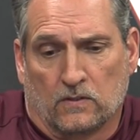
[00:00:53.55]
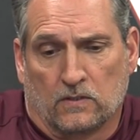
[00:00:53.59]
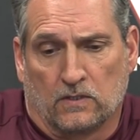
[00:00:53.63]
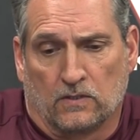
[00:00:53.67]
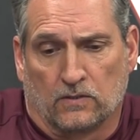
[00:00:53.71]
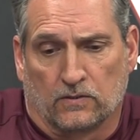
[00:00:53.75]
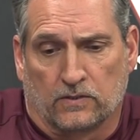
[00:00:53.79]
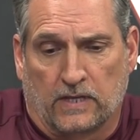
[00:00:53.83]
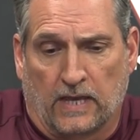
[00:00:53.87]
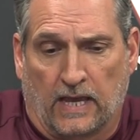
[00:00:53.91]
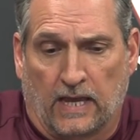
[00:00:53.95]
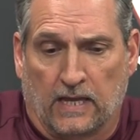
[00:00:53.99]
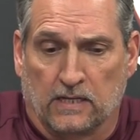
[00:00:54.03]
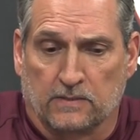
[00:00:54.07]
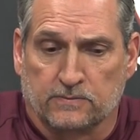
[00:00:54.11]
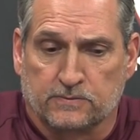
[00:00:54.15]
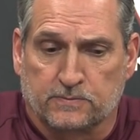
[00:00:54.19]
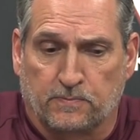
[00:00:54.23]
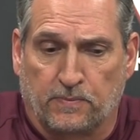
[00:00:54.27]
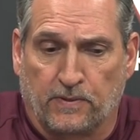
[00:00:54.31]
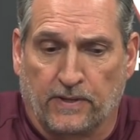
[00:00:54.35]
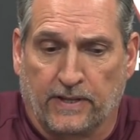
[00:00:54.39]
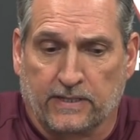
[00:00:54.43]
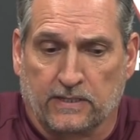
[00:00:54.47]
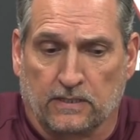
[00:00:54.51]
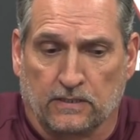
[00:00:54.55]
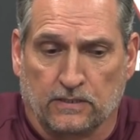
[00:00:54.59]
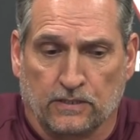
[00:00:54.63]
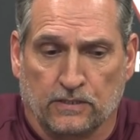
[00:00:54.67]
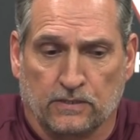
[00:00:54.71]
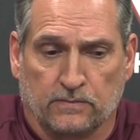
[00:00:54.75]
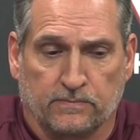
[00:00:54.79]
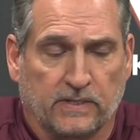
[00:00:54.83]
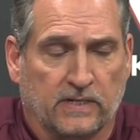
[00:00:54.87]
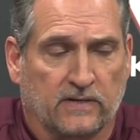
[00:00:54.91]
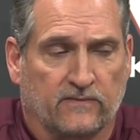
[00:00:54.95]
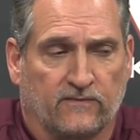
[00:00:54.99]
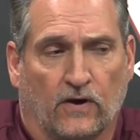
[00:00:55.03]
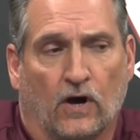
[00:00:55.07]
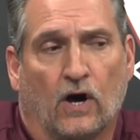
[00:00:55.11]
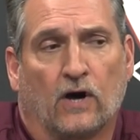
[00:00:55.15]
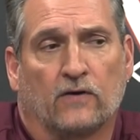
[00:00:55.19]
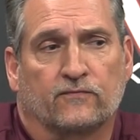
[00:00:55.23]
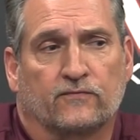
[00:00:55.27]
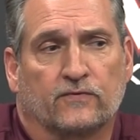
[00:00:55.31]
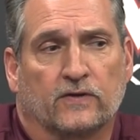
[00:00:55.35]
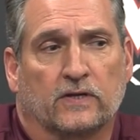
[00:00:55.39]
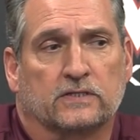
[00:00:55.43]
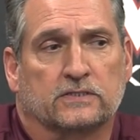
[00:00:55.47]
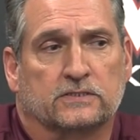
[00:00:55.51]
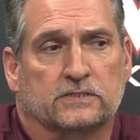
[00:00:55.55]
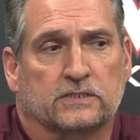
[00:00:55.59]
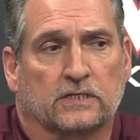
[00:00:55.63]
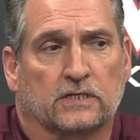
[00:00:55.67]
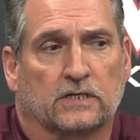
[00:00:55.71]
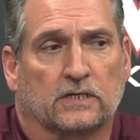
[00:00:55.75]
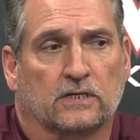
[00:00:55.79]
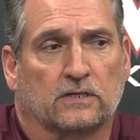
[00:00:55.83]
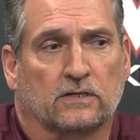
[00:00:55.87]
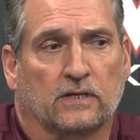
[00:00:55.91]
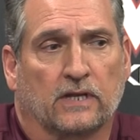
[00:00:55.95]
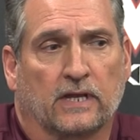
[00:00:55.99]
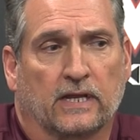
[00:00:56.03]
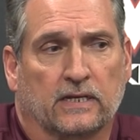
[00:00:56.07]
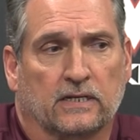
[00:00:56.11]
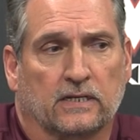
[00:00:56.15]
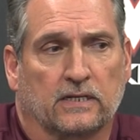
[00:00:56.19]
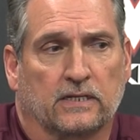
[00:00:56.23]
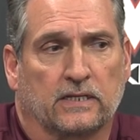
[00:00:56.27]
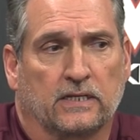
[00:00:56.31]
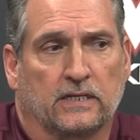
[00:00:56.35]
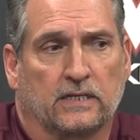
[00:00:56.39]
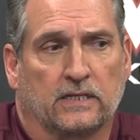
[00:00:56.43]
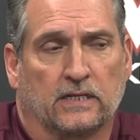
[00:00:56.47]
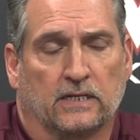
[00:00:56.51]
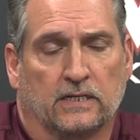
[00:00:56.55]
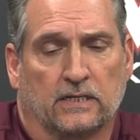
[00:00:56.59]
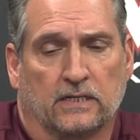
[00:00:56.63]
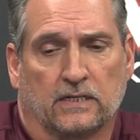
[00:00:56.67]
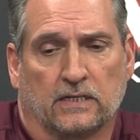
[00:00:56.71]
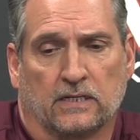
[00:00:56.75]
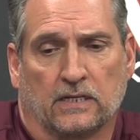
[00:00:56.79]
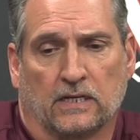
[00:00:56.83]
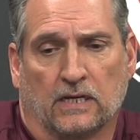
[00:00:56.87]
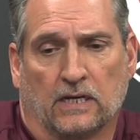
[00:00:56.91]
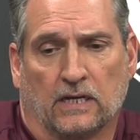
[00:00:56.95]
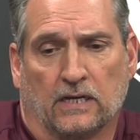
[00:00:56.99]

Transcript: You know, Caleb's played a little bit of offense here lately, and